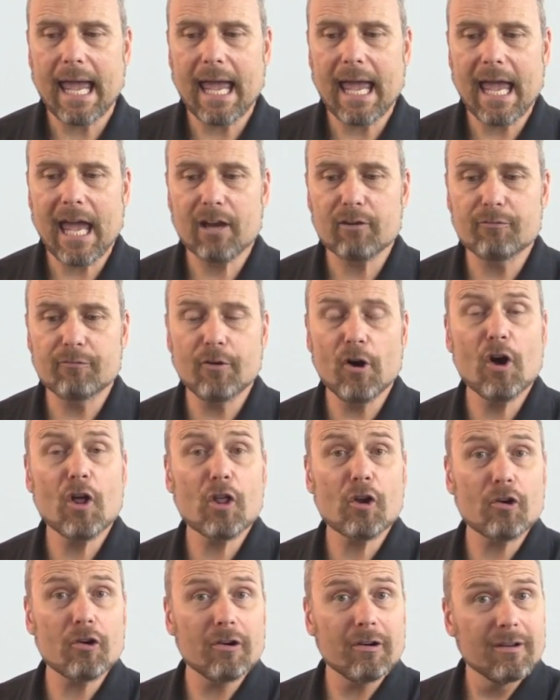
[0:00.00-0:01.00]
And
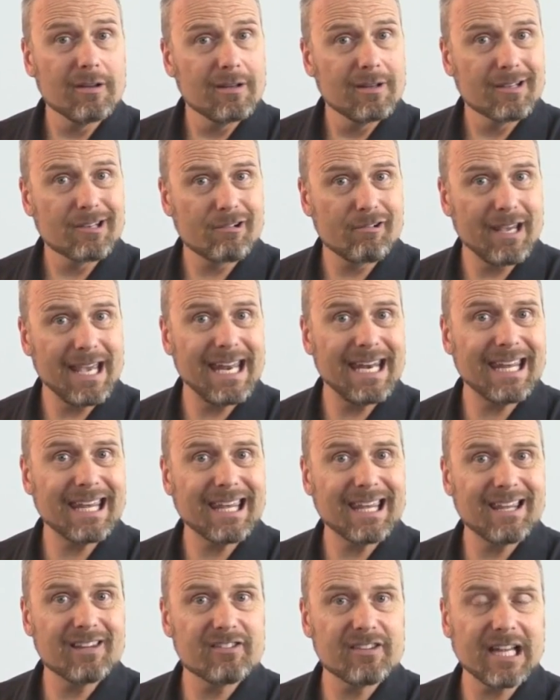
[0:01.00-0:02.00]
further
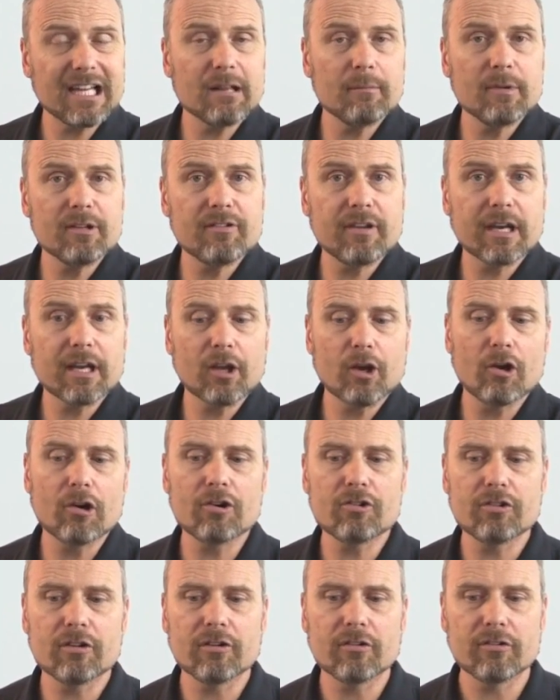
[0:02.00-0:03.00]
creating settlements and
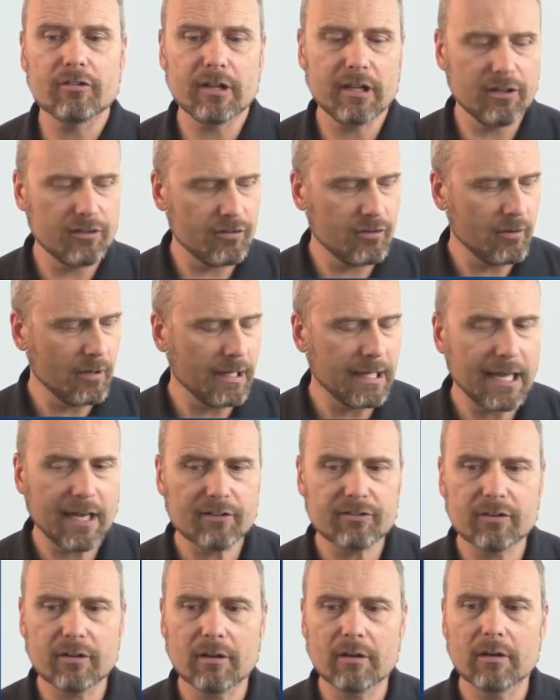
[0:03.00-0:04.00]
incursions into
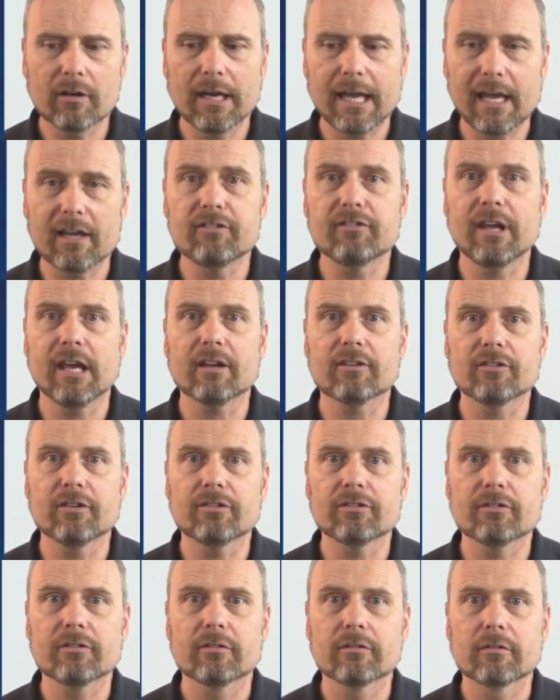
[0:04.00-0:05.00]
Alaska and
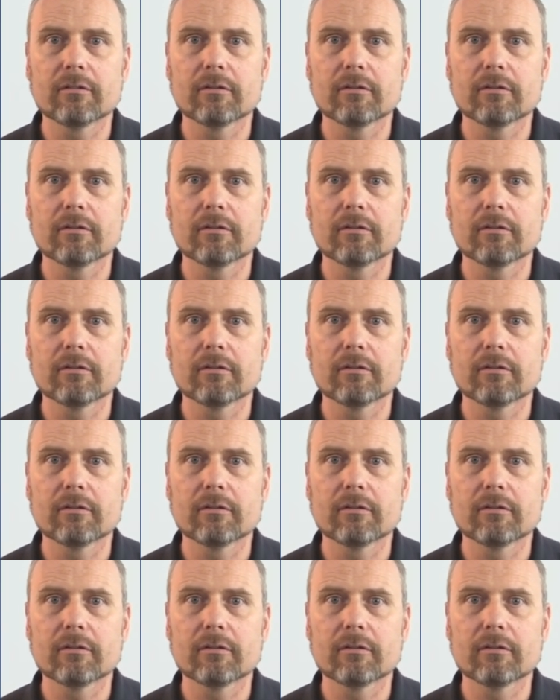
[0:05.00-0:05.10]
Texas.